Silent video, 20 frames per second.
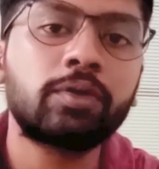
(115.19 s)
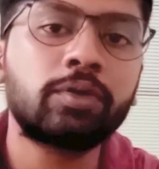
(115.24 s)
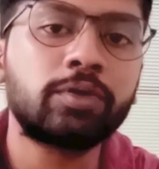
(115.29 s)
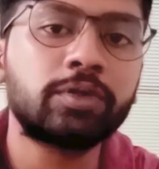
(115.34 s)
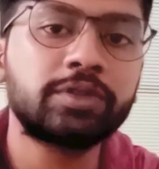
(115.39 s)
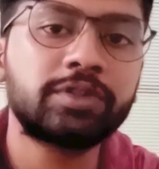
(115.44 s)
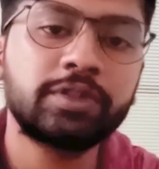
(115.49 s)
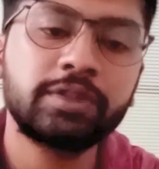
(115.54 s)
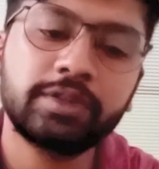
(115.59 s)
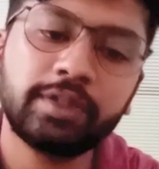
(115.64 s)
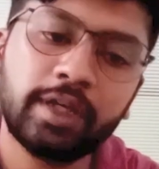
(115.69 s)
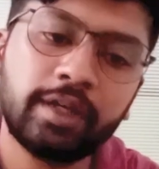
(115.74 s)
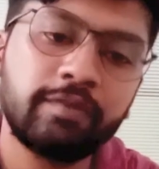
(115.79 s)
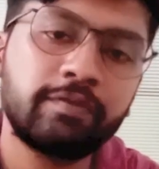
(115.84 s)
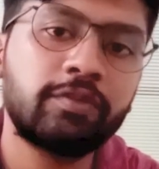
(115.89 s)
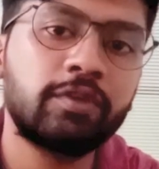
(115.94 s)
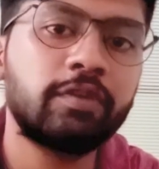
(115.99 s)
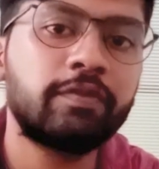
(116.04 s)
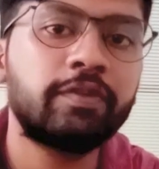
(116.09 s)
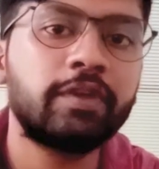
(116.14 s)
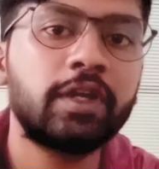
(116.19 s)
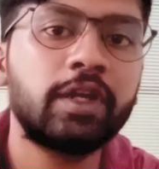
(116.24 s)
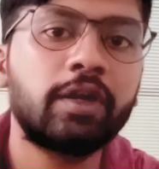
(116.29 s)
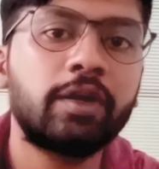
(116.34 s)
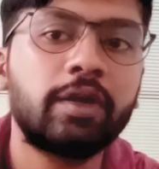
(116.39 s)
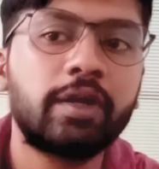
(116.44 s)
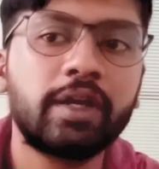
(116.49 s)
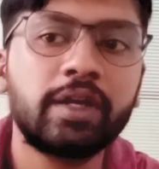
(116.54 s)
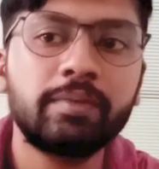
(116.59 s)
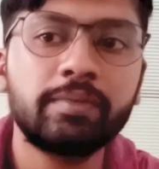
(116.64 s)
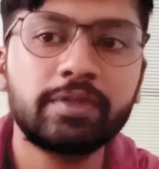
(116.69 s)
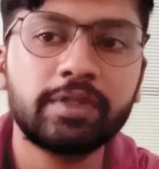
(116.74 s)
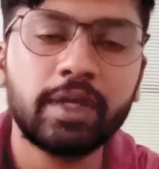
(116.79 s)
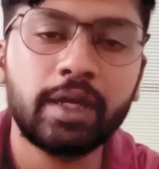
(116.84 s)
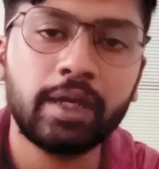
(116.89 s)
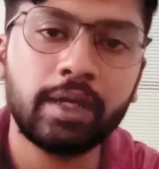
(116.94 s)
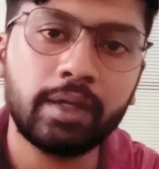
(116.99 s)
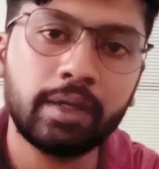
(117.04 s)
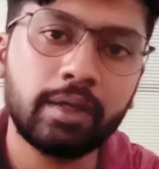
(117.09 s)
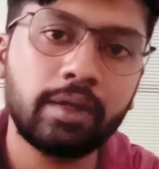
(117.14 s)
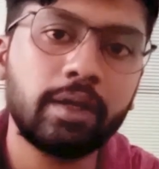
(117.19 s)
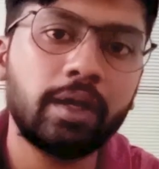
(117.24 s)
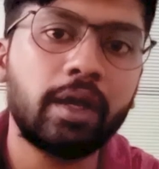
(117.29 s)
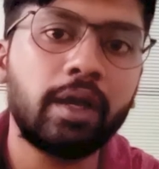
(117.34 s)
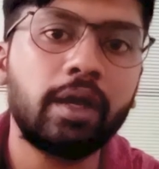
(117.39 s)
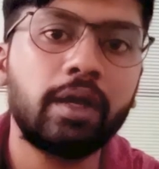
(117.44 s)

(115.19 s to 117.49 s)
courses and fulfill your dreams and